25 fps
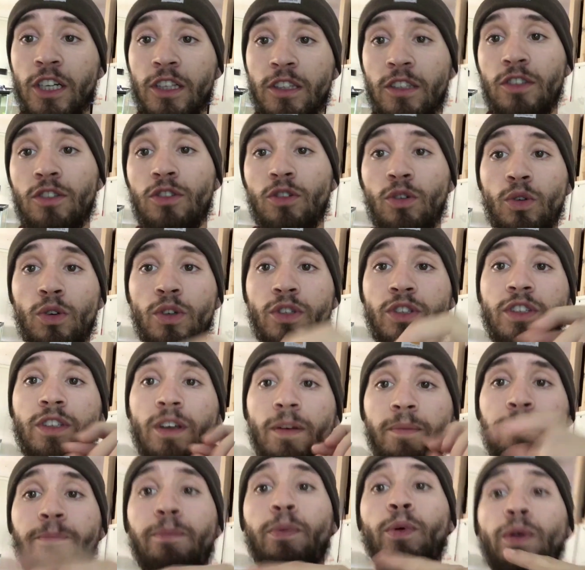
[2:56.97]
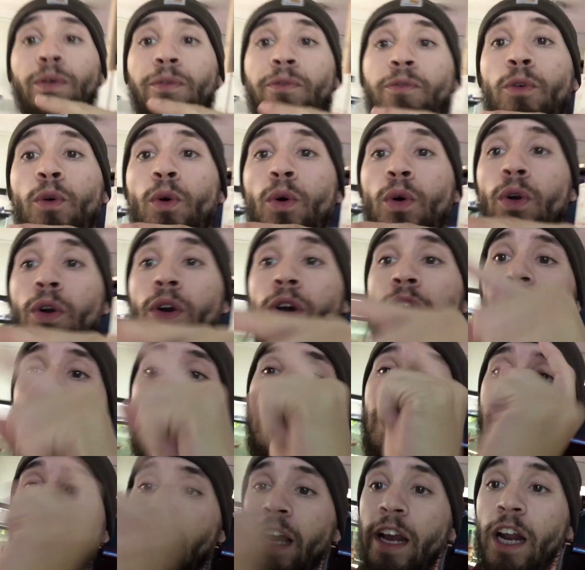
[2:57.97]
at the store is 7.4
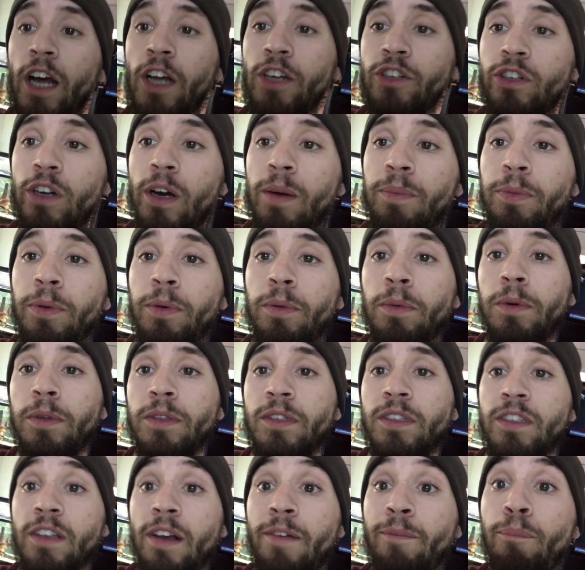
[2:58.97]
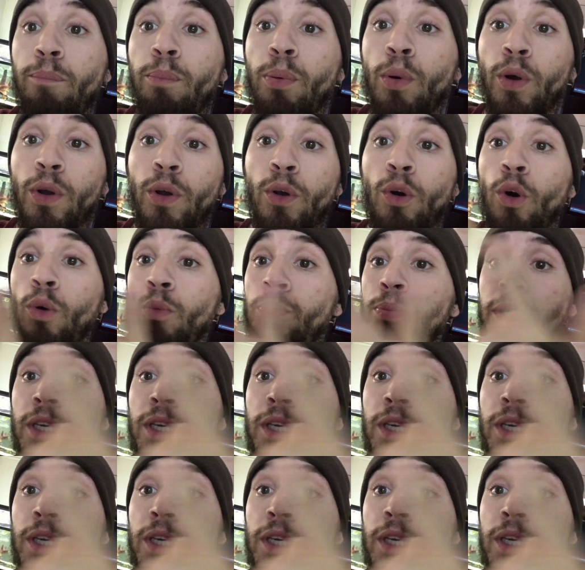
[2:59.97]
and I dropped them in 7.0